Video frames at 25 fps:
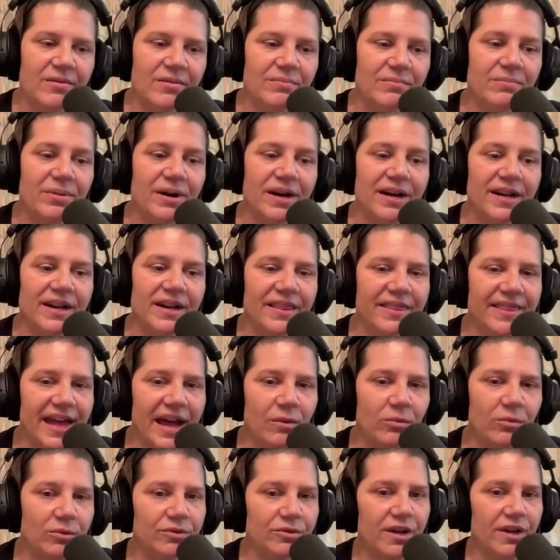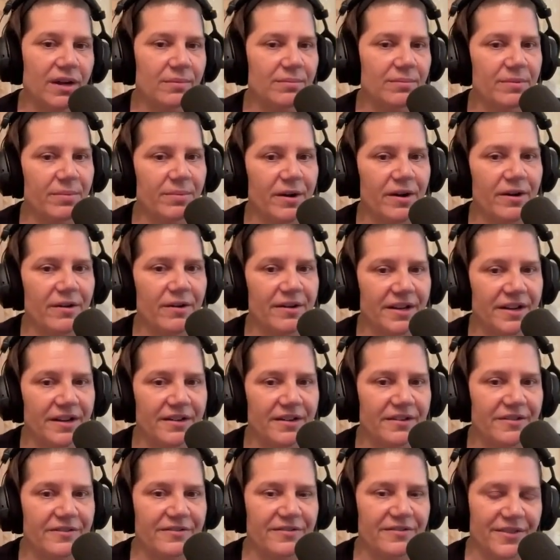but that will not be part
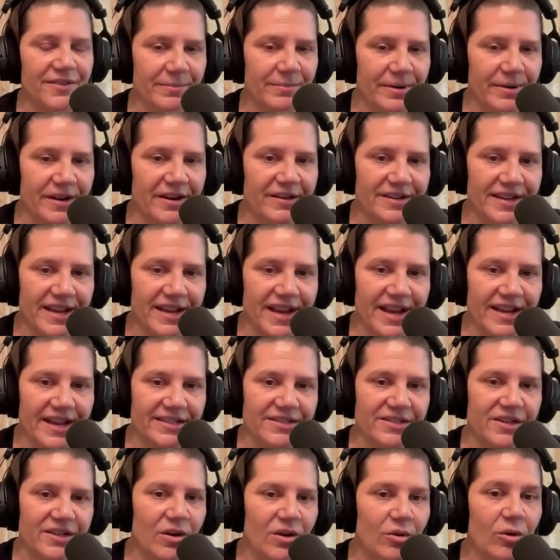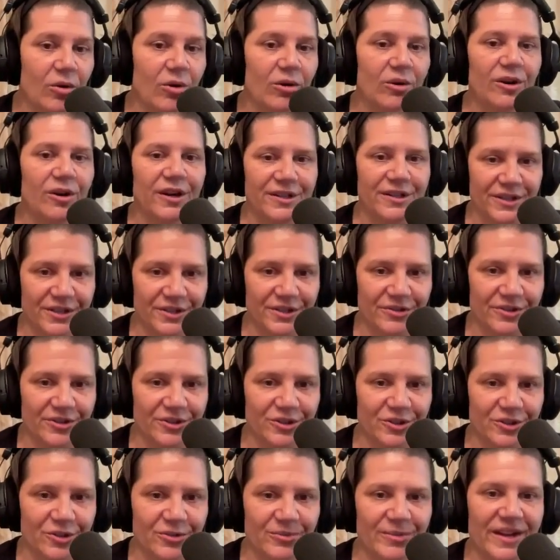of the podcast or on
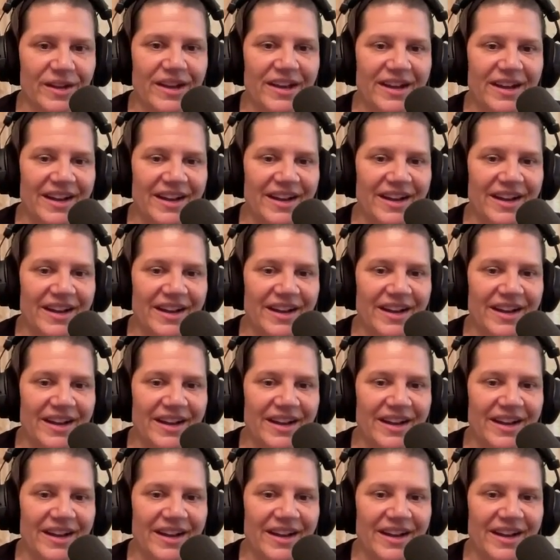YouTube.